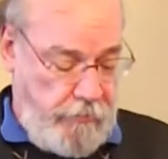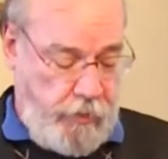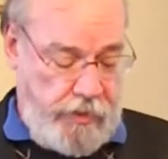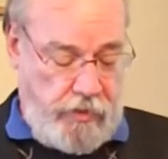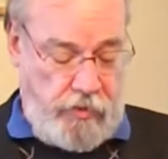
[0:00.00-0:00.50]

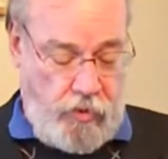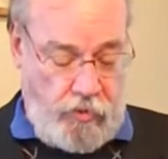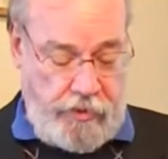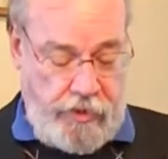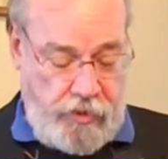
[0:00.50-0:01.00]
present
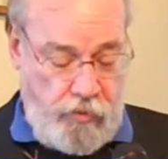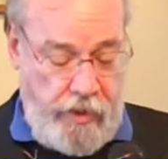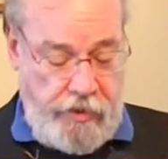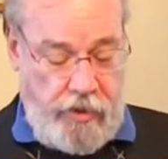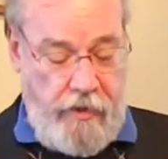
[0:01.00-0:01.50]
total
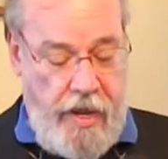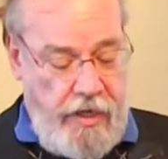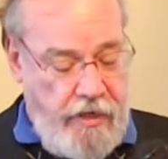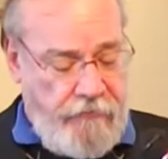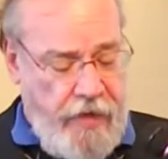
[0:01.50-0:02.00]
situation.
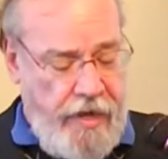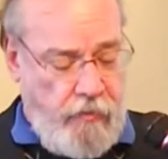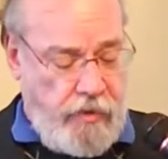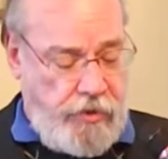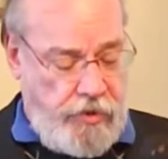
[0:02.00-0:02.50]
If
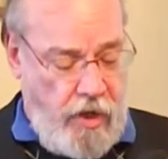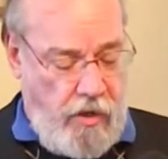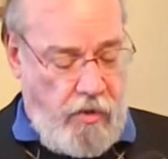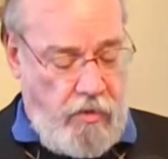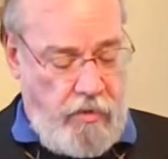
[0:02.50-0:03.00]
that were
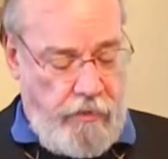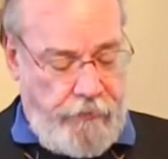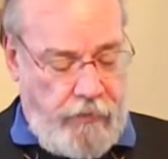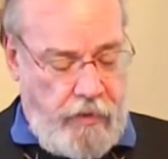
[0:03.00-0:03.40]
so,